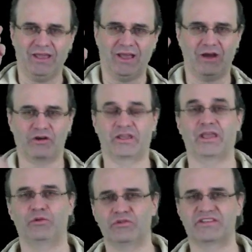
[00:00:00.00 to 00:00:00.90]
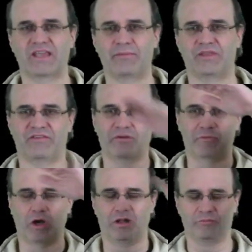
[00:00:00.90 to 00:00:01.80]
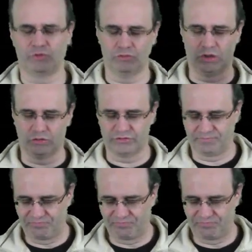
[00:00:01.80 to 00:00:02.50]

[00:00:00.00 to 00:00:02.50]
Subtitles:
Okay, and do the same thing from column to rows.